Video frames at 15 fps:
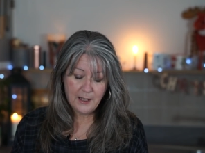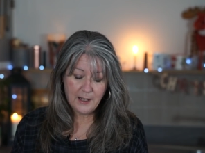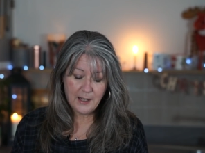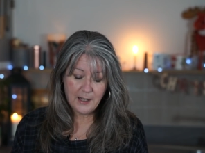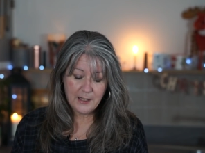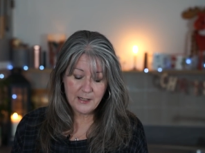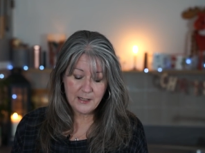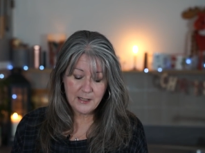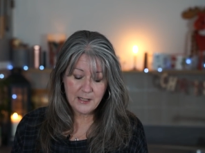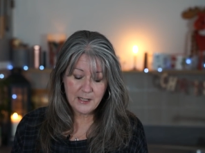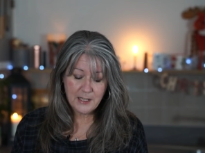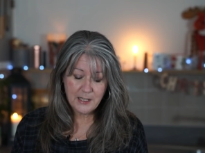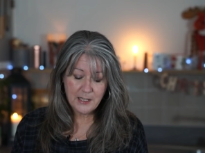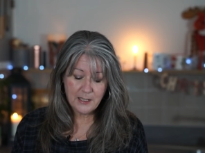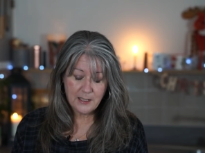And
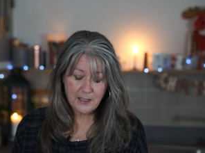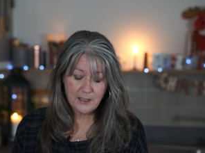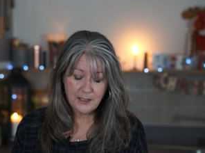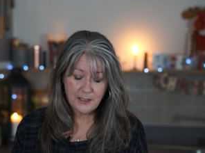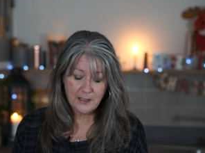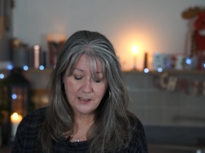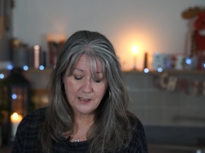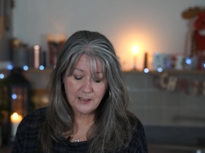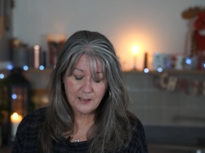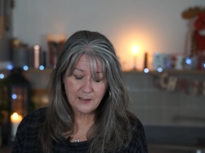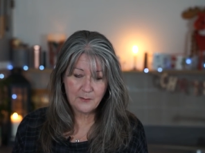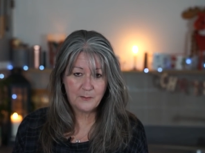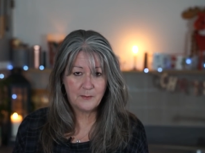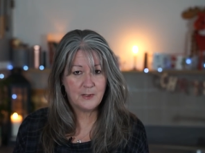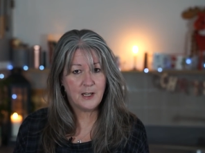
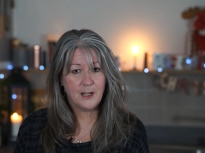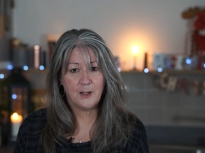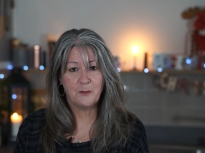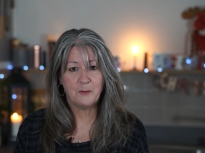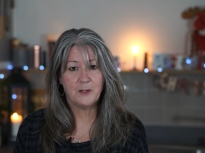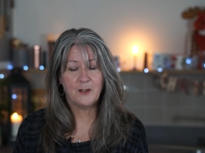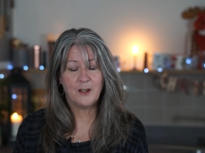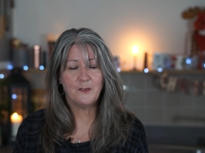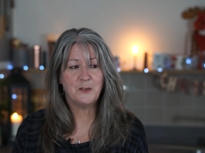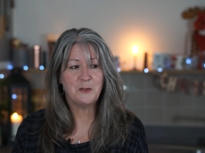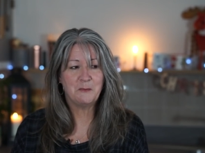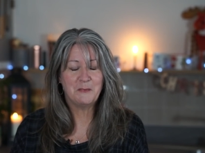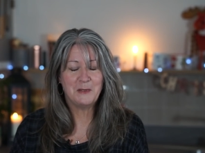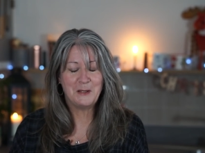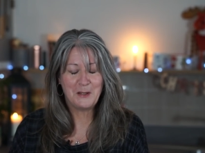yeah, I'm
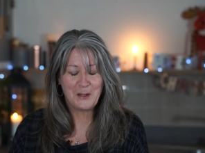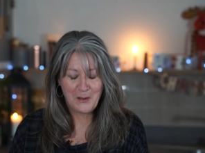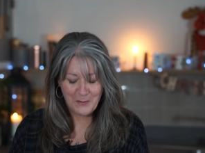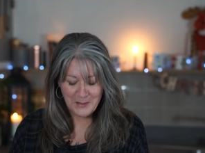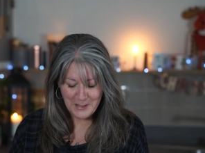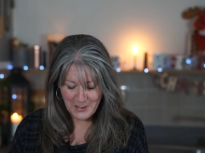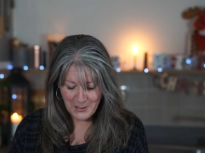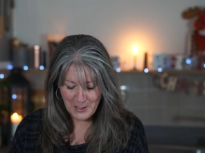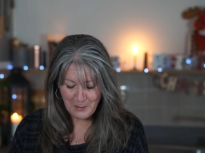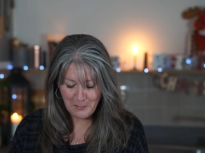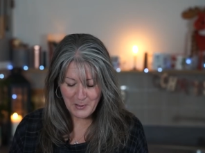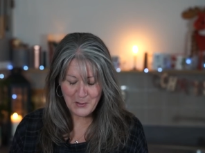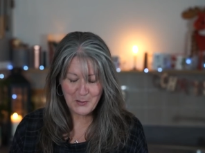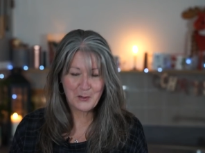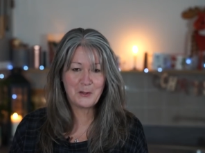really nervous actually,
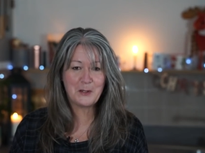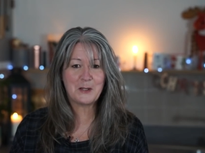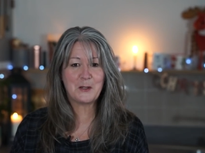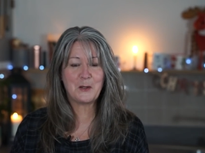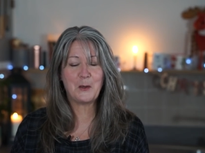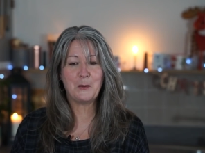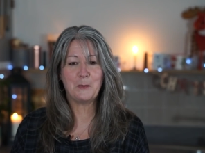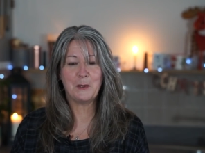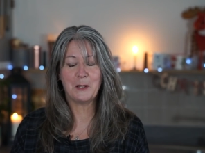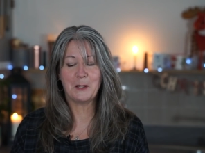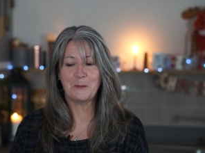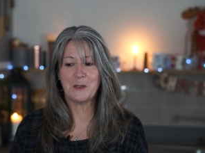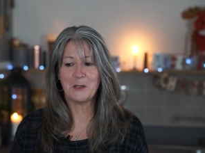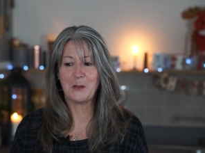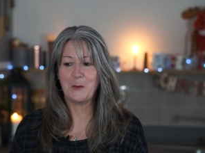because you're going to start opening
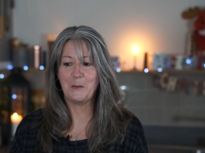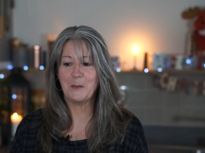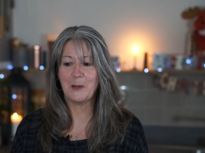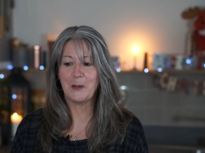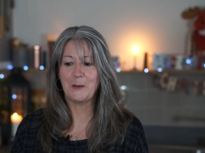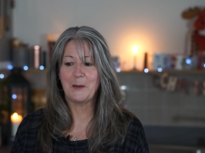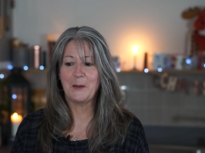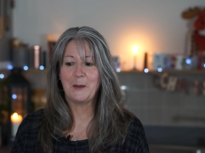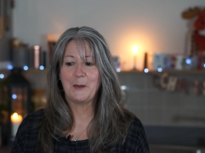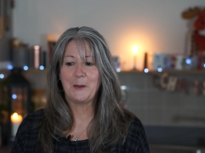them soon, but